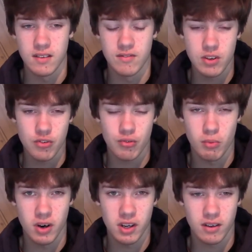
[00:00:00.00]
This is
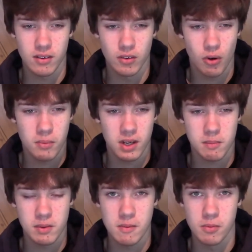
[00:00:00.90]
why not many
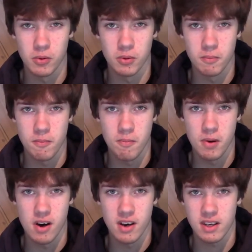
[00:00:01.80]
people
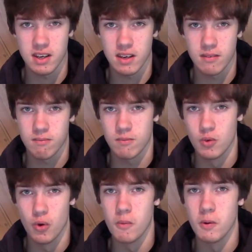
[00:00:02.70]
buy
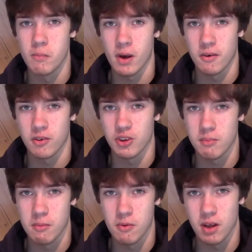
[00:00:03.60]
normal parity
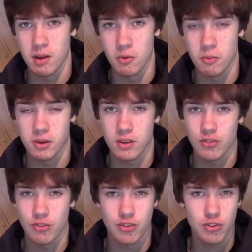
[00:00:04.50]
memory anymore because
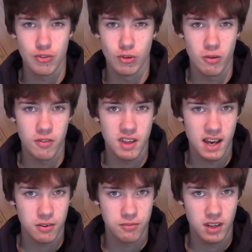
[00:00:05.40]
it's just not
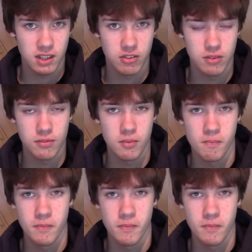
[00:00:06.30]
that effective.